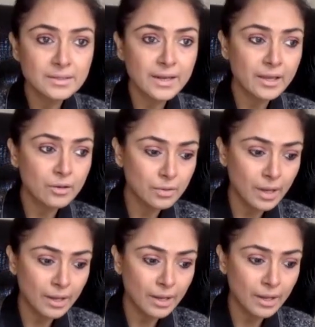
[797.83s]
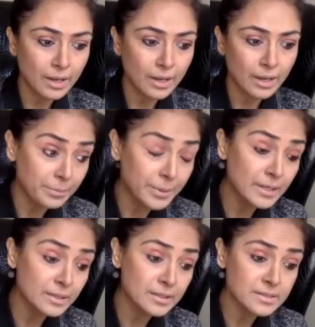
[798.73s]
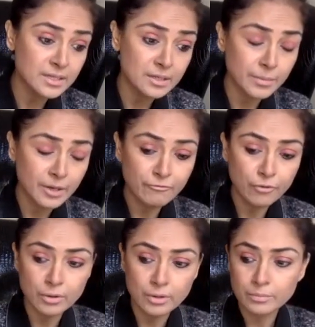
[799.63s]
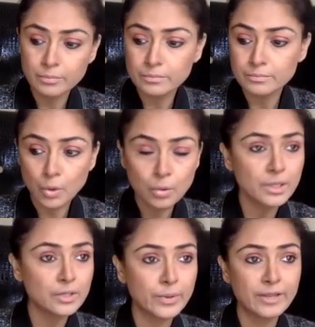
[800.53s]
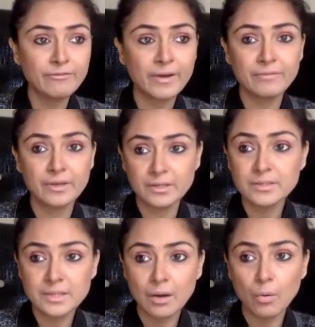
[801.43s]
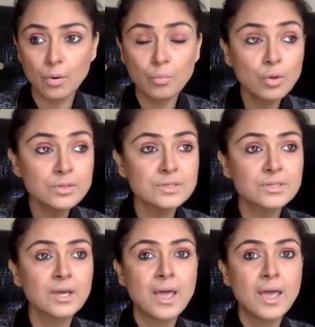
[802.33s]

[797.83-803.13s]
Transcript: Like I've been in the cinema for more than 25 years now almost,